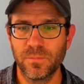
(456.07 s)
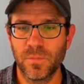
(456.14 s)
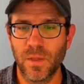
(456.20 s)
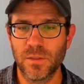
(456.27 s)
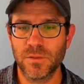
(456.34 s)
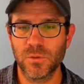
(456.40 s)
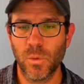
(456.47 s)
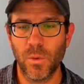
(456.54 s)

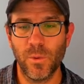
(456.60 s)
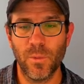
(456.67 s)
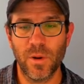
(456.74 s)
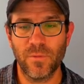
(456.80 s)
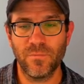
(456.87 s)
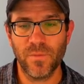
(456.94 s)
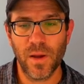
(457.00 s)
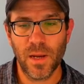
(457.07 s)
And so what we want
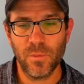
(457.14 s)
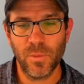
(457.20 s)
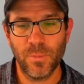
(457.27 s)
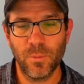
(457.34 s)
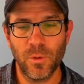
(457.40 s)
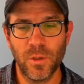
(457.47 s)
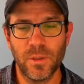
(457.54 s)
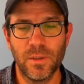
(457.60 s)
to find, we
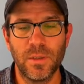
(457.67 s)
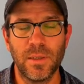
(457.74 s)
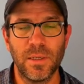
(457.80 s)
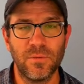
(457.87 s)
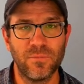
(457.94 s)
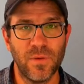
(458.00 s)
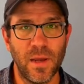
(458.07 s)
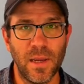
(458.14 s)
put in
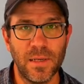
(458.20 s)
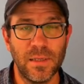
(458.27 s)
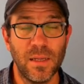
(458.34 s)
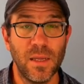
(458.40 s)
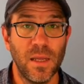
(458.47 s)
find,